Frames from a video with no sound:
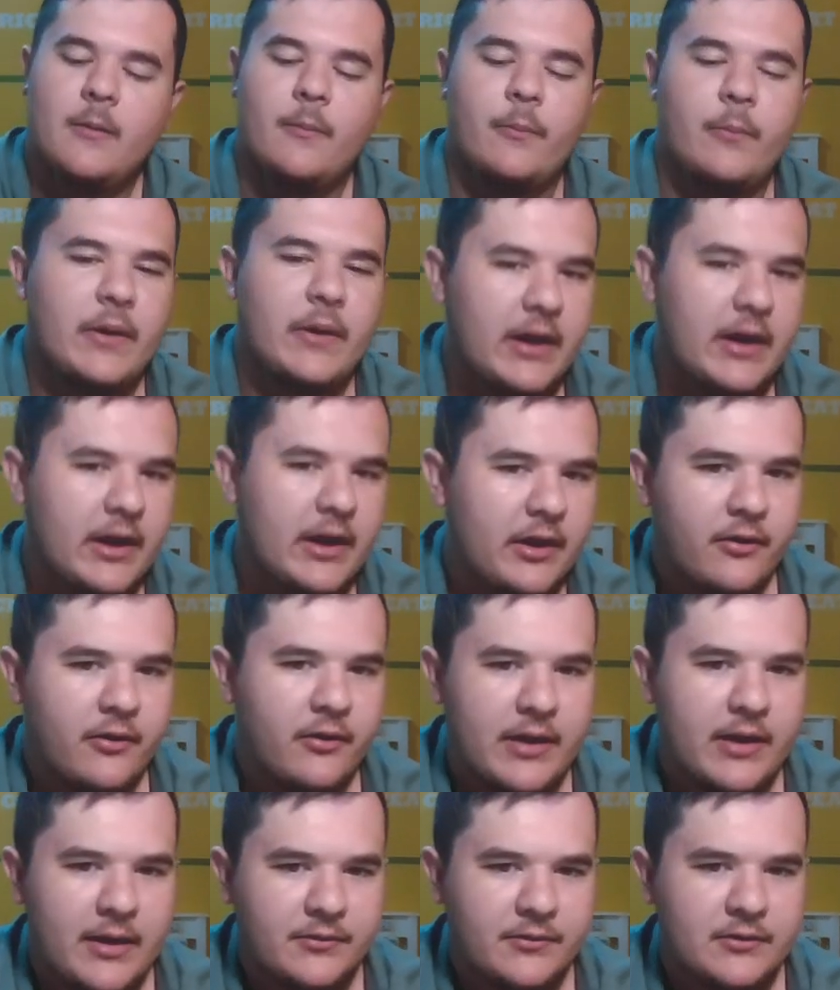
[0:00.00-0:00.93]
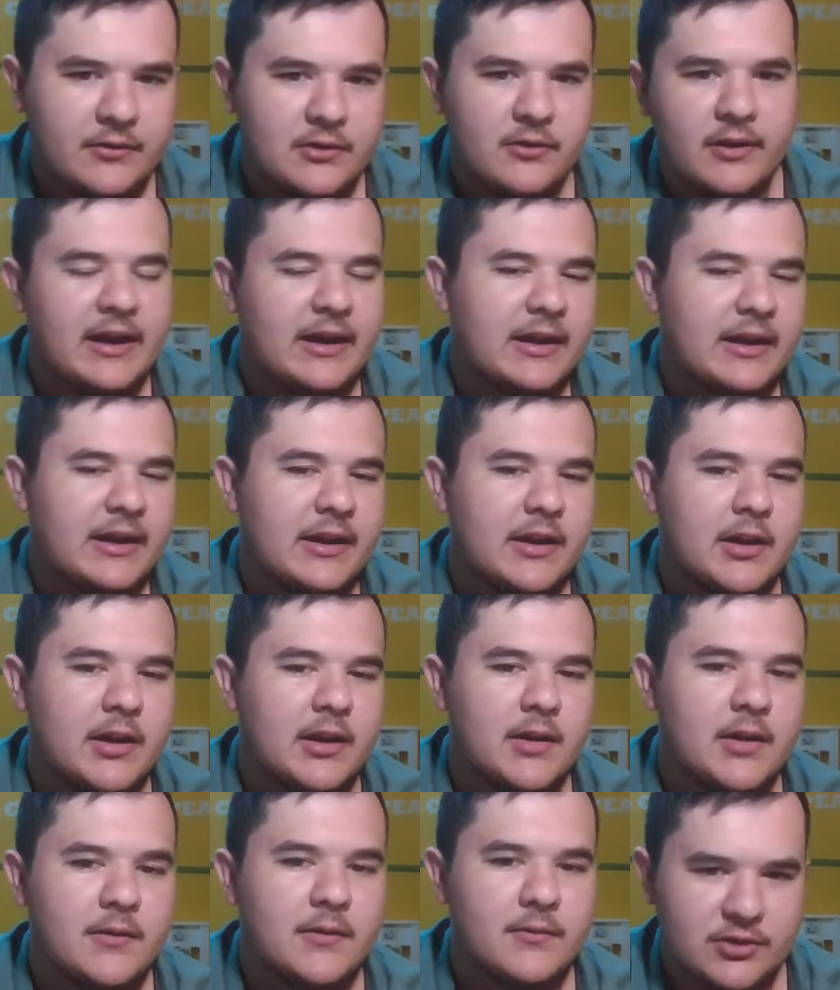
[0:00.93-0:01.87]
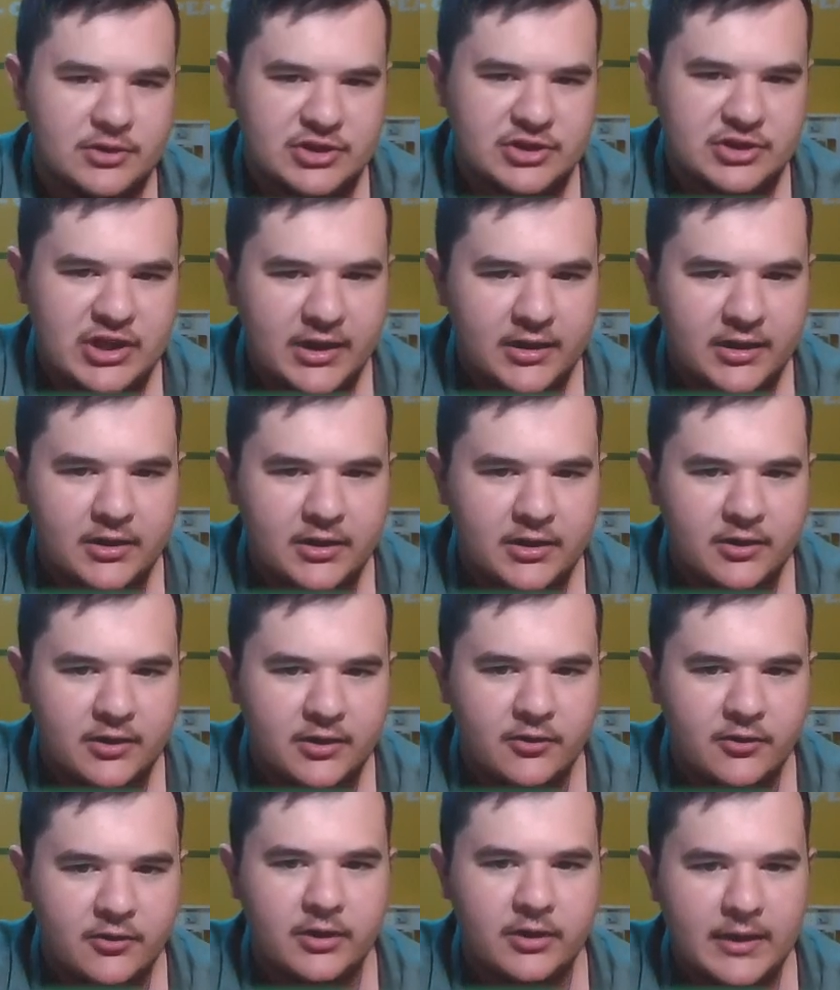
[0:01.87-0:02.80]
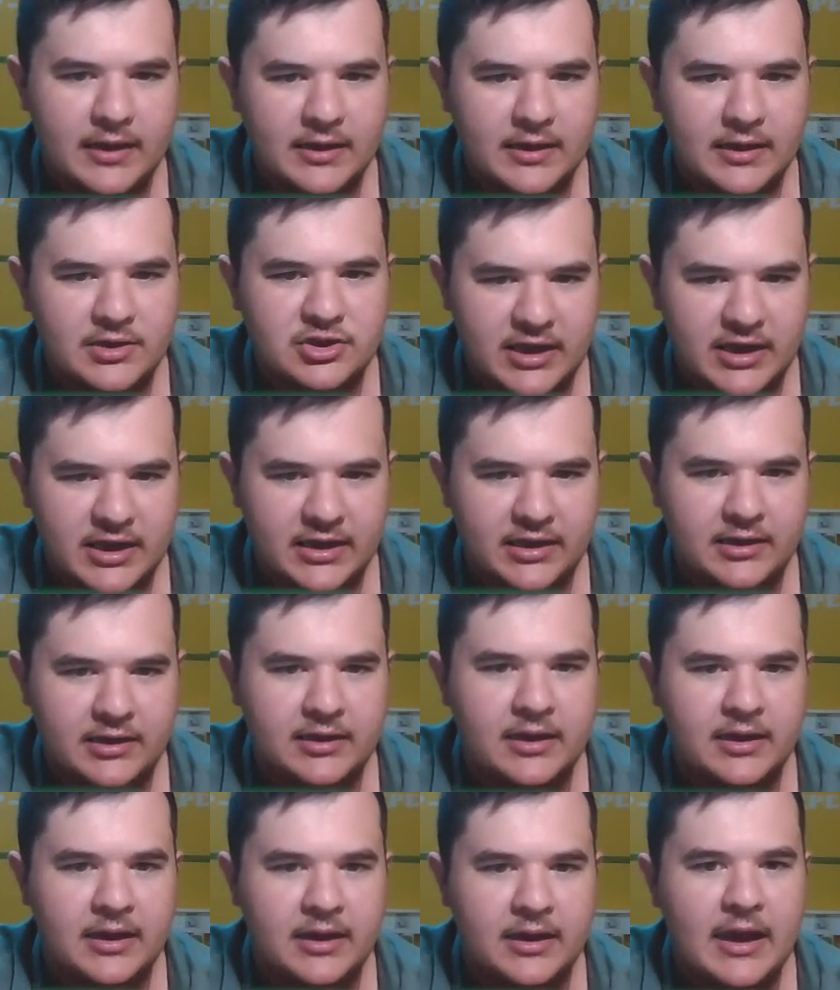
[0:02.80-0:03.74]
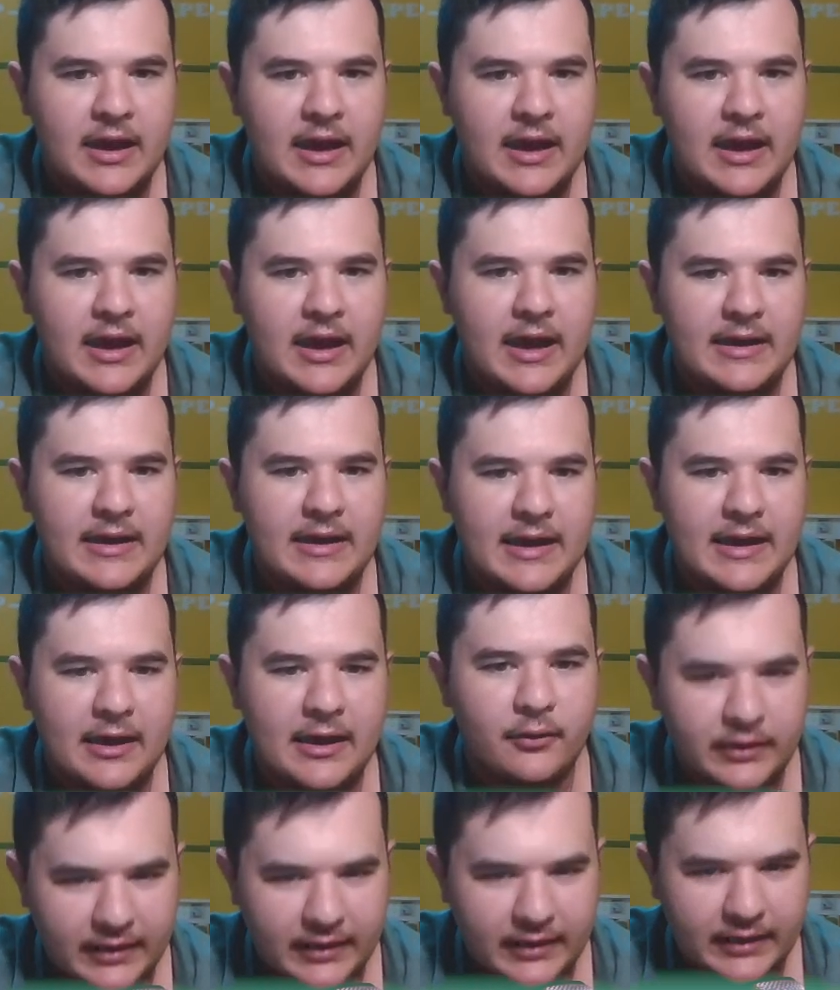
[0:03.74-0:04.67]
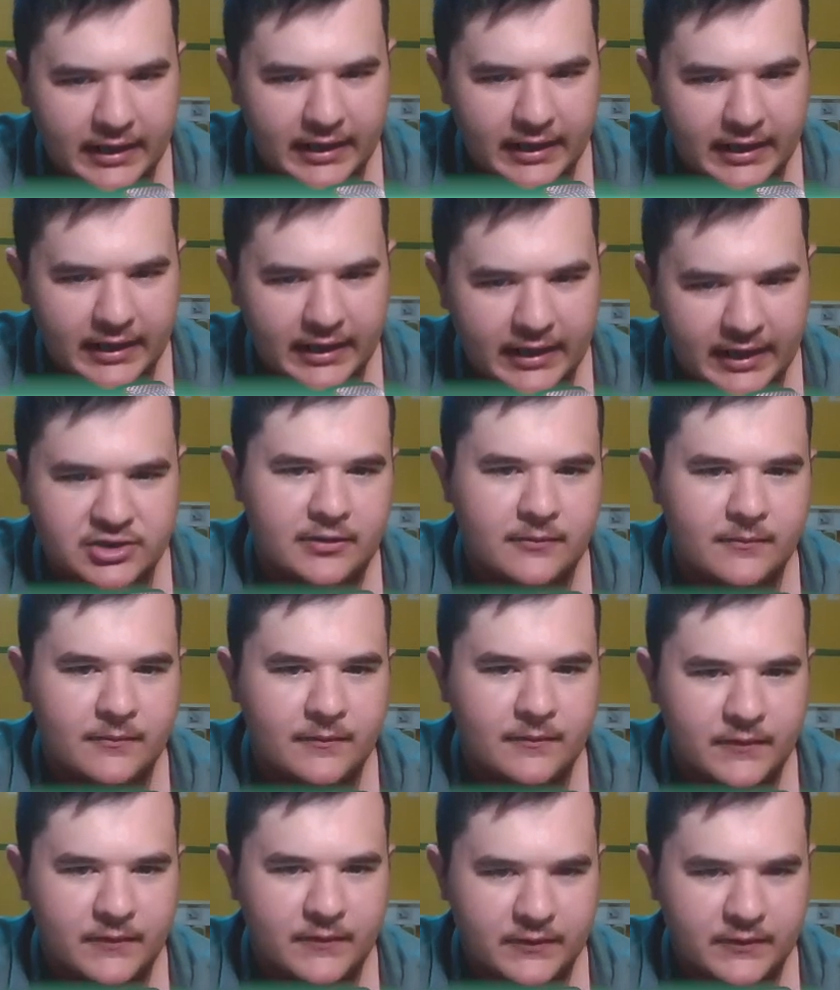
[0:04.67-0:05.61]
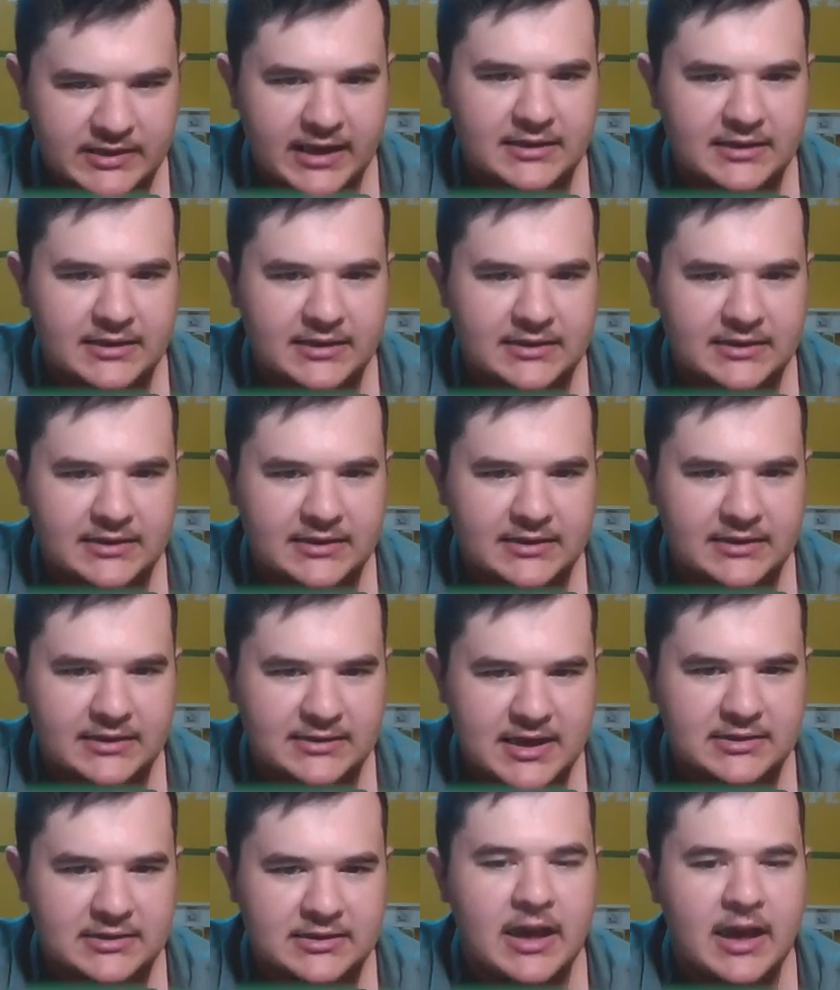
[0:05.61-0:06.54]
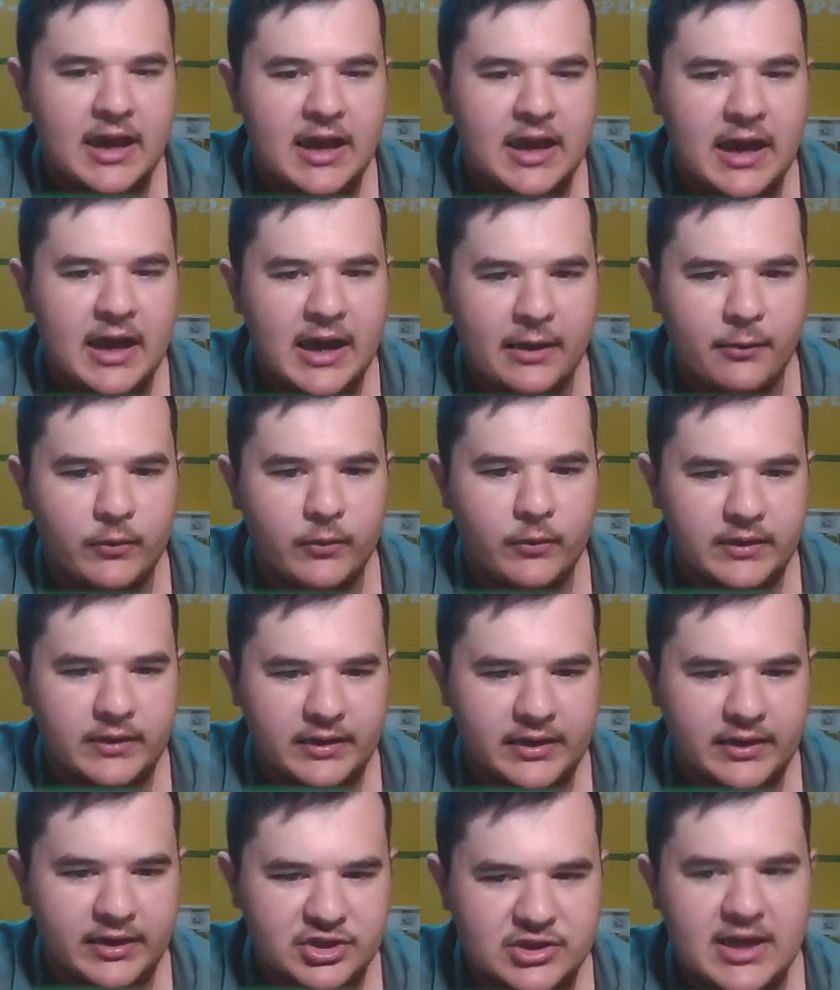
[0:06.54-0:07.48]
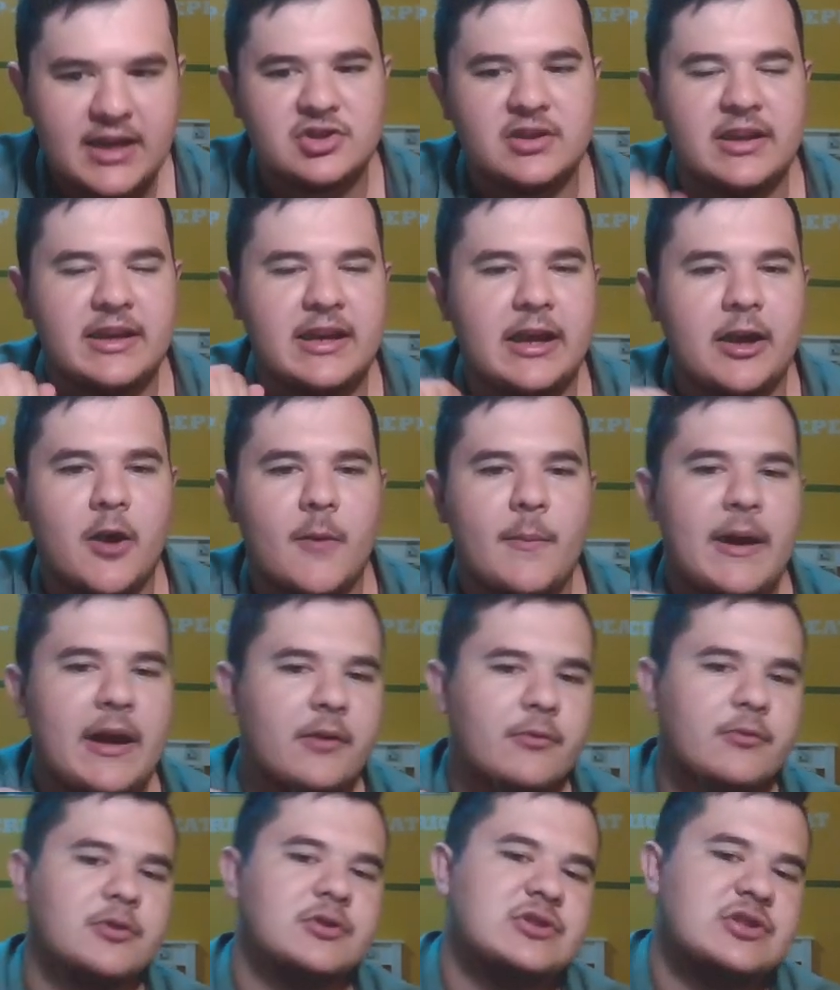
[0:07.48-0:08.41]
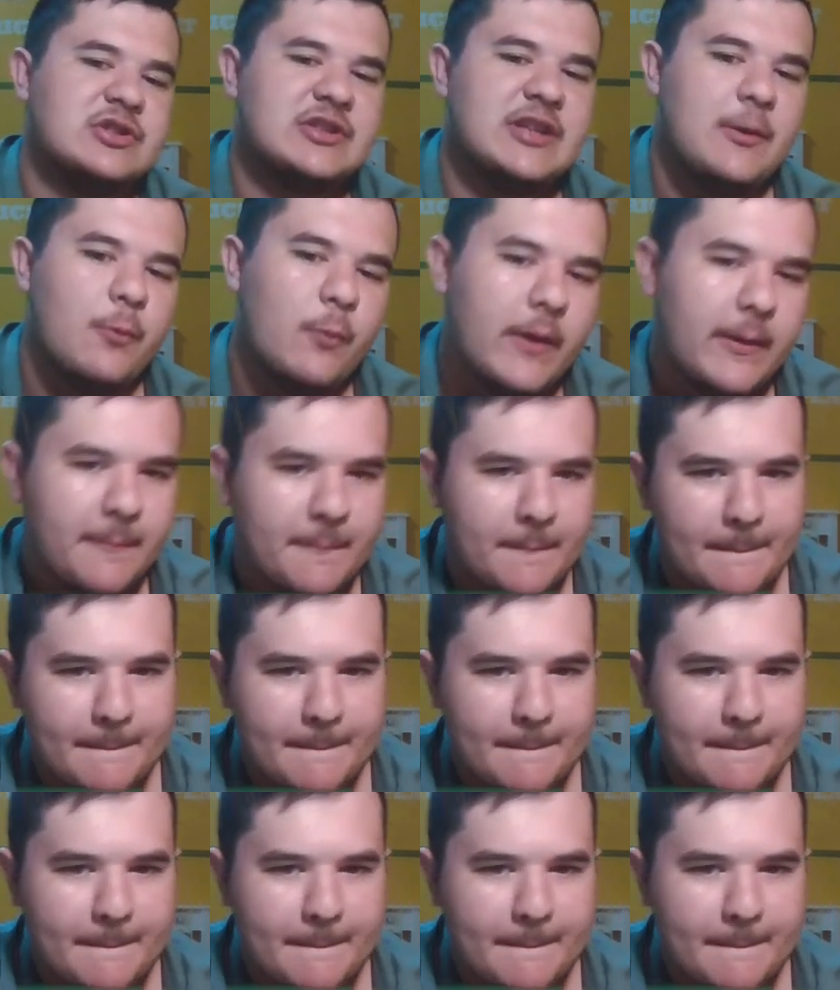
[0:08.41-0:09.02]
But I don't have to do that. I can give you a check, you can go here, check, and now knight check. Takes, takes, I win the exchange, and then I go back, rook to c1.